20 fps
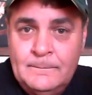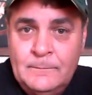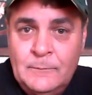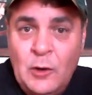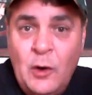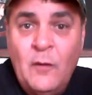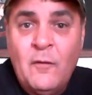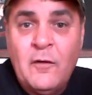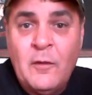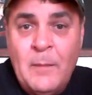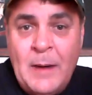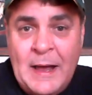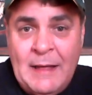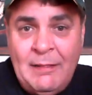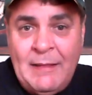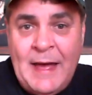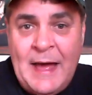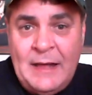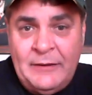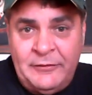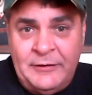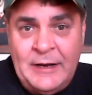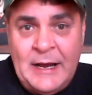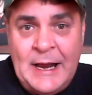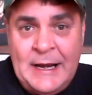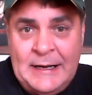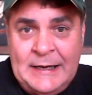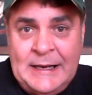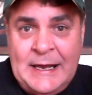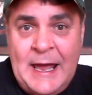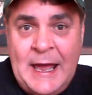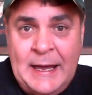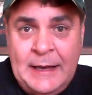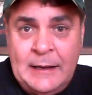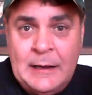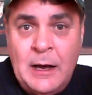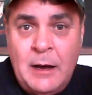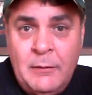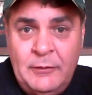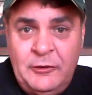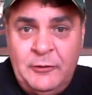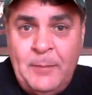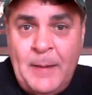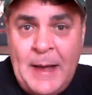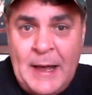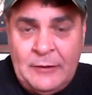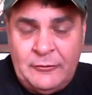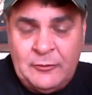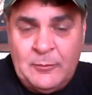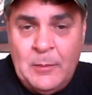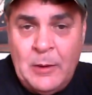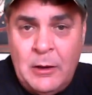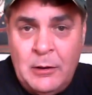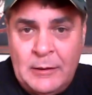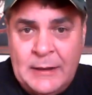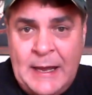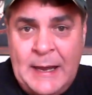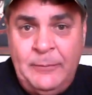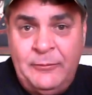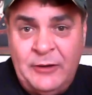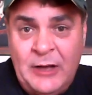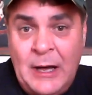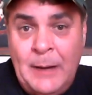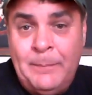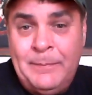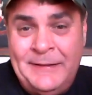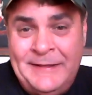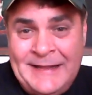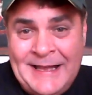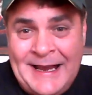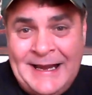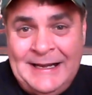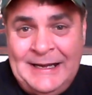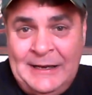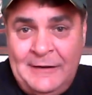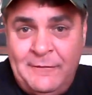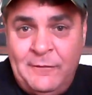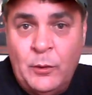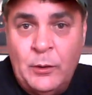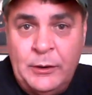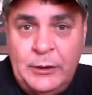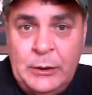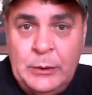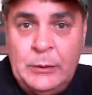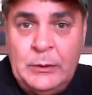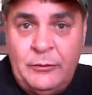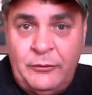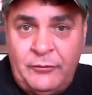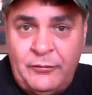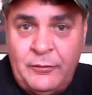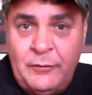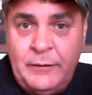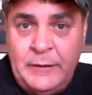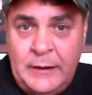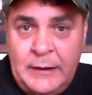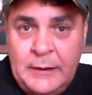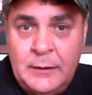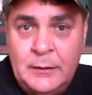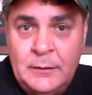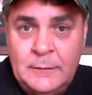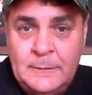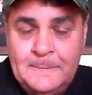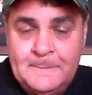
over my last 98 college basketball games, up 94 units for the year.